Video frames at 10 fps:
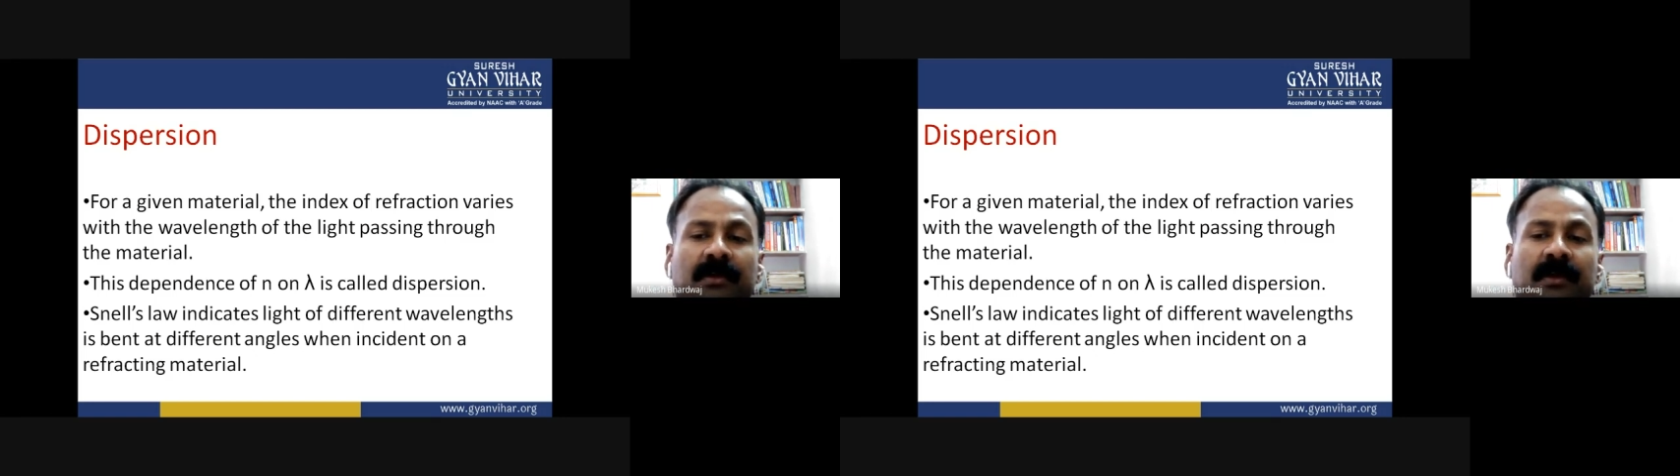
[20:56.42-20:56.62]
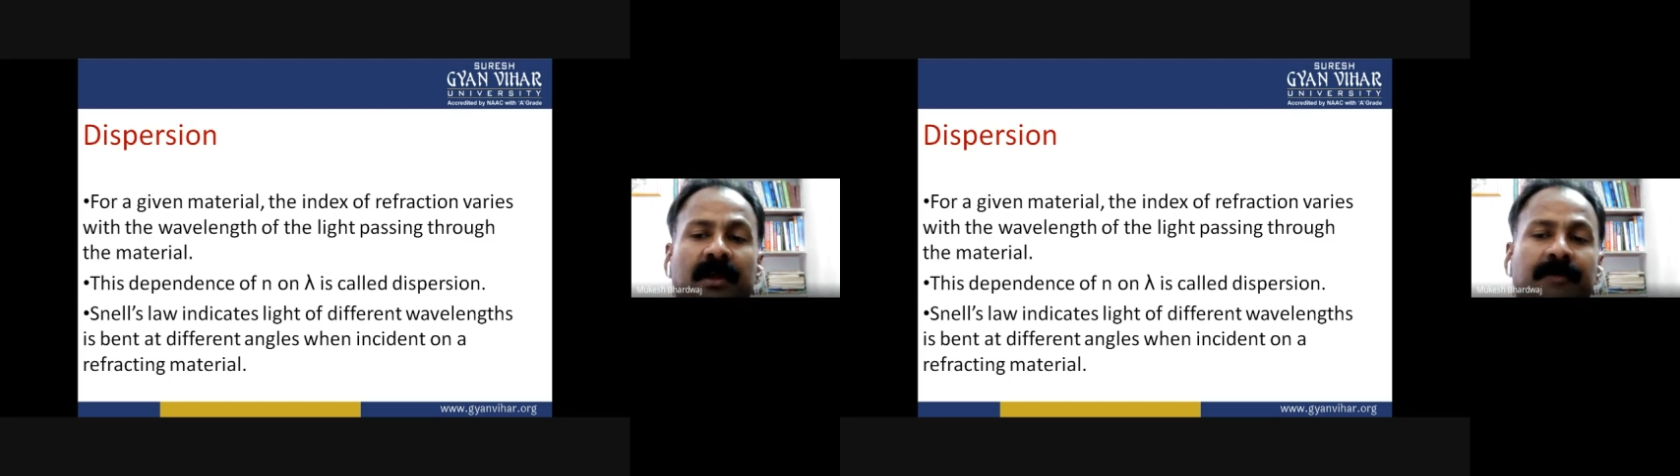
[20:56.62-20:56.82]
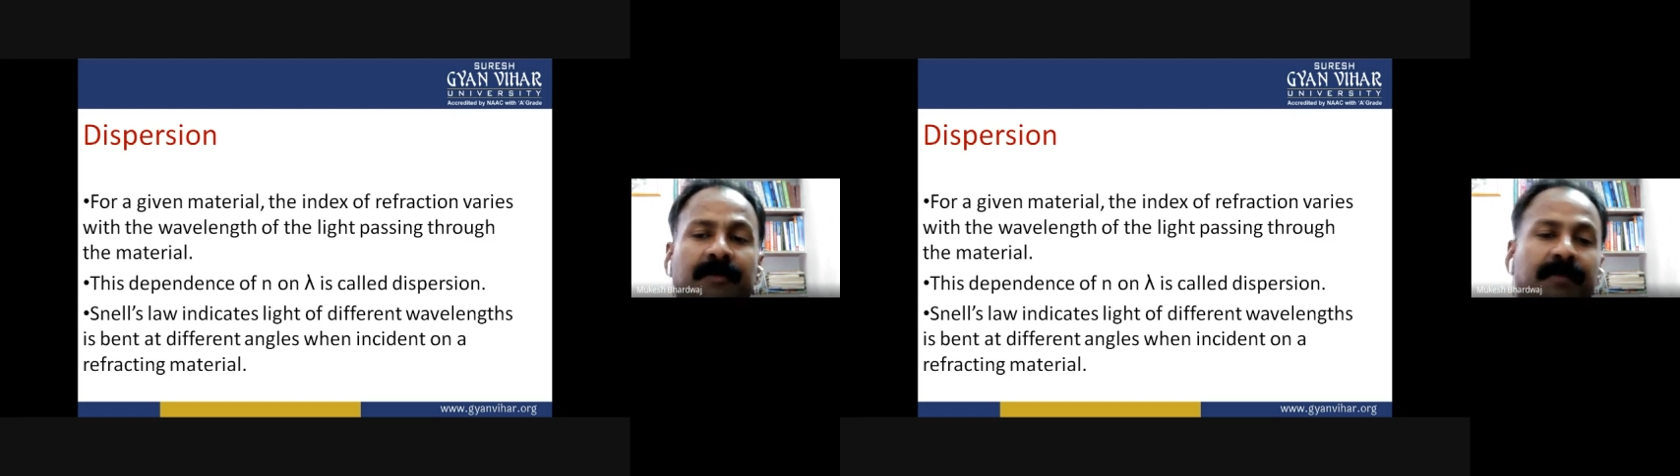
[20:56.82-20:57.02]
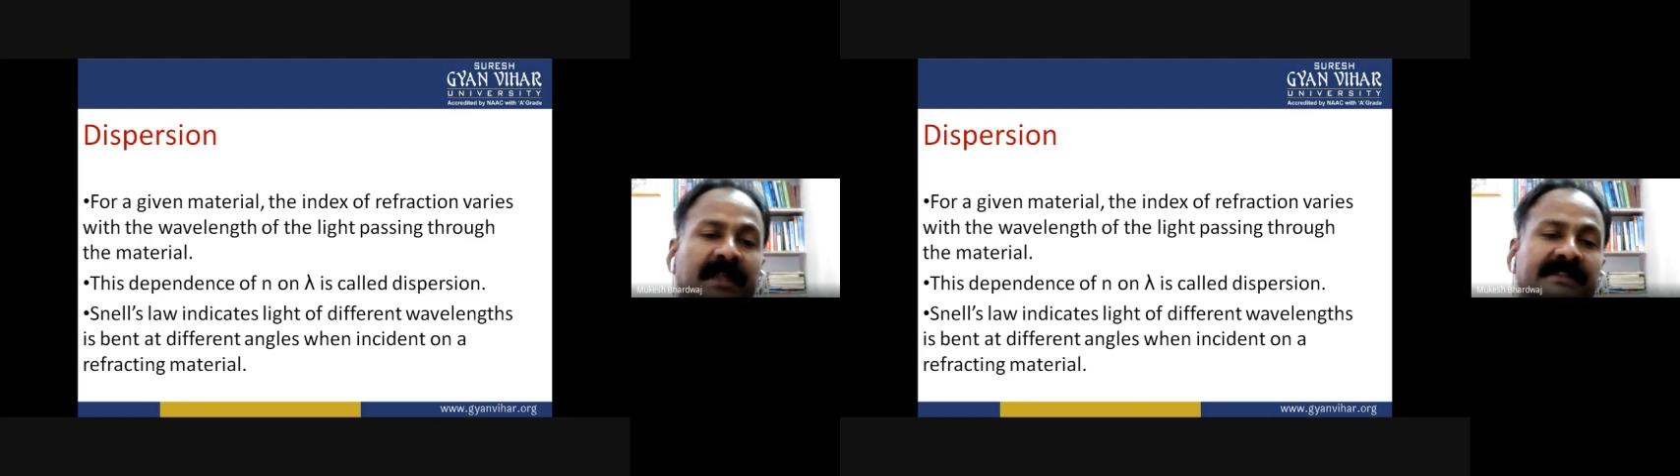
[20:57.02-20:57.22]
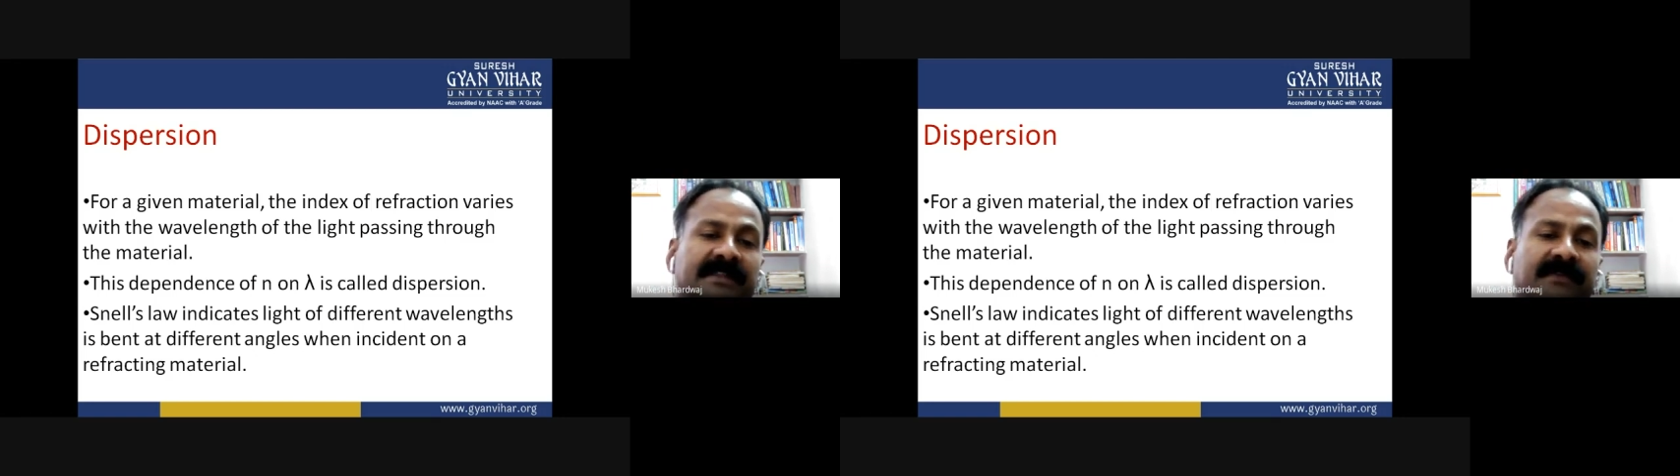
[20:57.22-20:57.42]
at
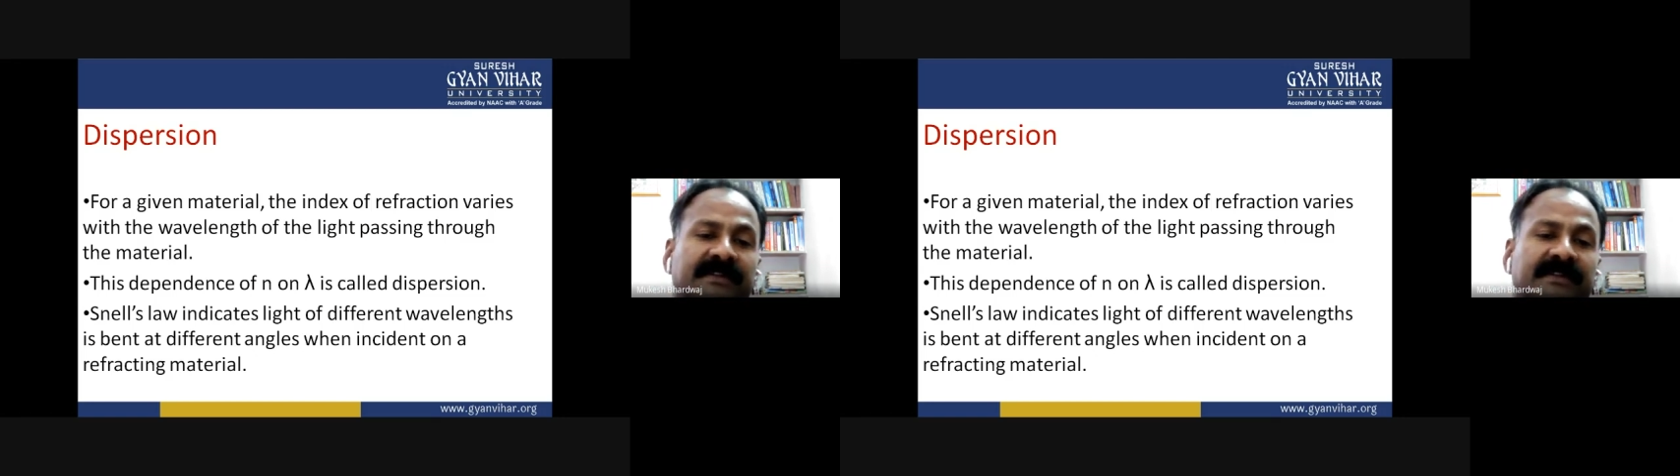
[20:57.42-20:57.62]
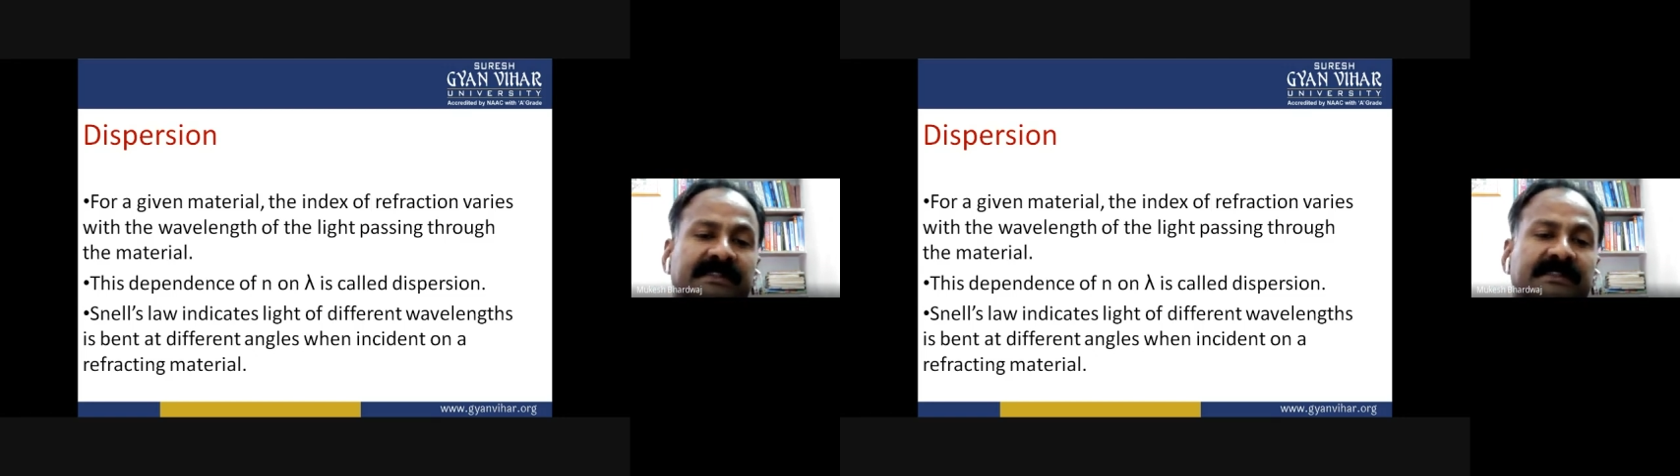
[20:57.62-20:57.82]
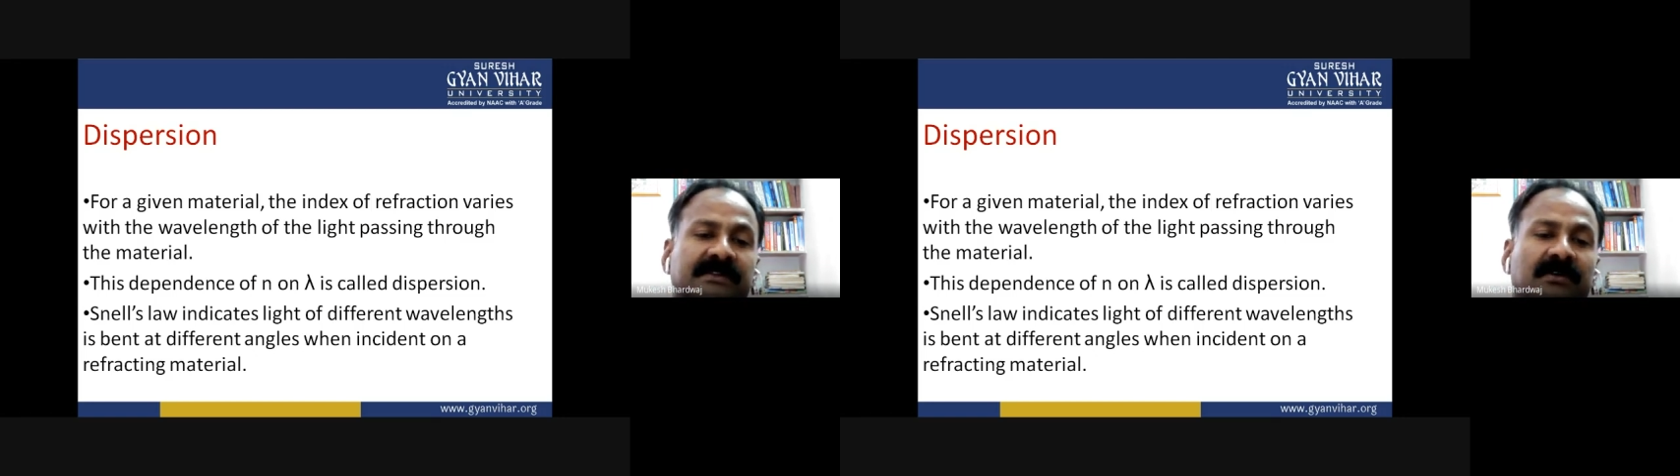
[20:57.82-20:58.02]
plane surfaces,